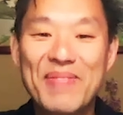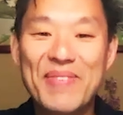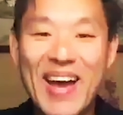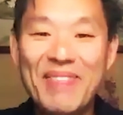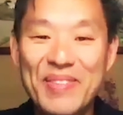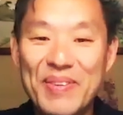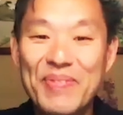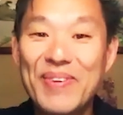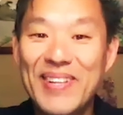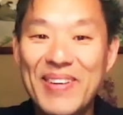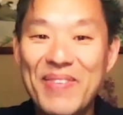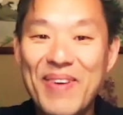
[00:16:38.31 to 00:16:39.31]
You have to
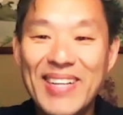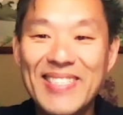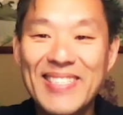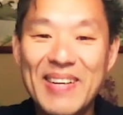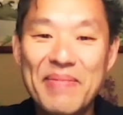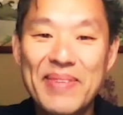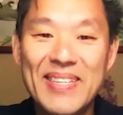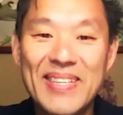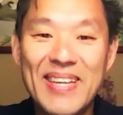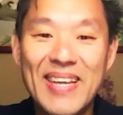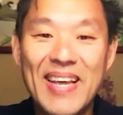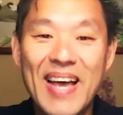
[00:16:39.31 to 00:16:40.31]
really watch them.
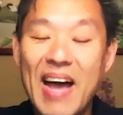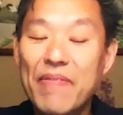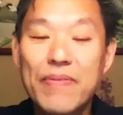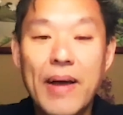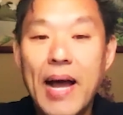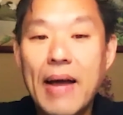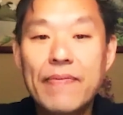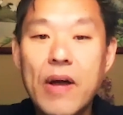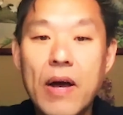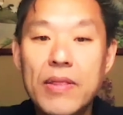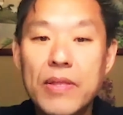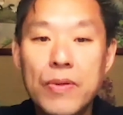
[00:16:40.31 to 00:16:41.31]
And I've
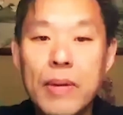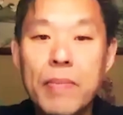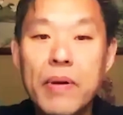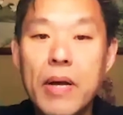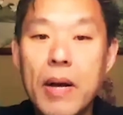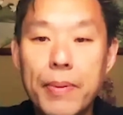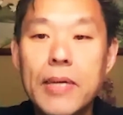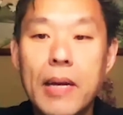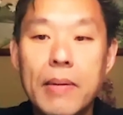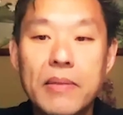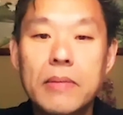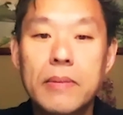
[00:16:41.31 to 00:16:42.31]
gone through them a couple
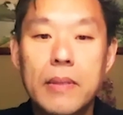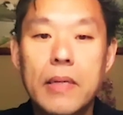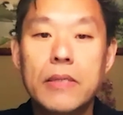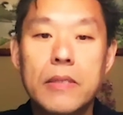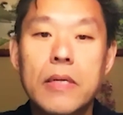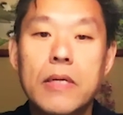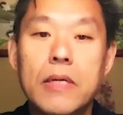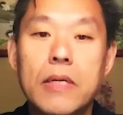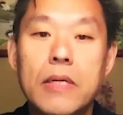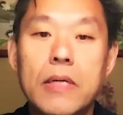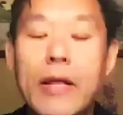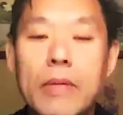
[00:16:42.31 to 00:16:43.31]
times. They're so
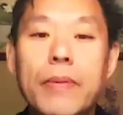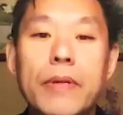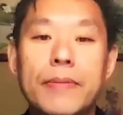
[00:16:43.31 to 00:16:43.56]
valuable.